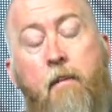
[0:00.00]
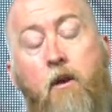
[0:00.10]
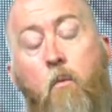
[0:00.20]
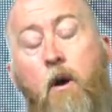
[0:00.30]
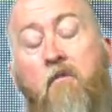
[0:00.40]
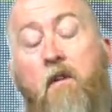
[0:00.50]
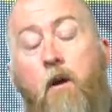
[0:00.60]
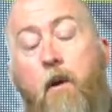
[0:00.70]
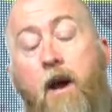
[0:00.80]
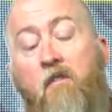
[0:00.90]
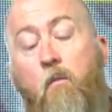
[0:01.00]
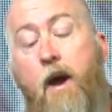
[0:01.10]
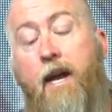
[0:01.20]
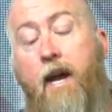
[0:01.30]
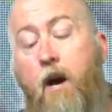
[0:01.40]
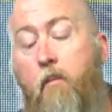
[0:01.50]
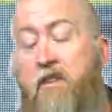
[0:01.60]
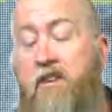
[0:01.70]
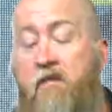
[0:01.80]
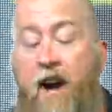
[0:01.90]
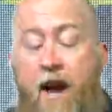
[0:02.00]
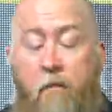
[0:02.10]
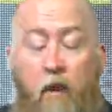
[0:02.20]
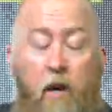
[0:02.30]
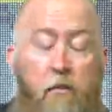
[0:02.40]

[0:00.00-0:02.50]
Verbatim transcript: Maybe you're one friend away from waking up with a divine